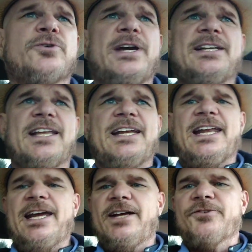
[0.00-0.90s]
greatly
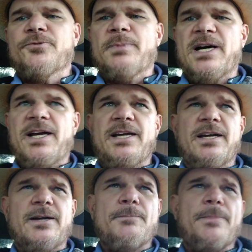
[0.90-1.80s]
enhanced by
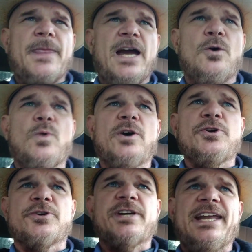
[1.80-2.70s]
uh, how well
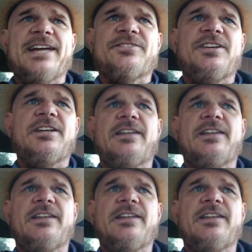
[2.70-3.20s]
you're connected.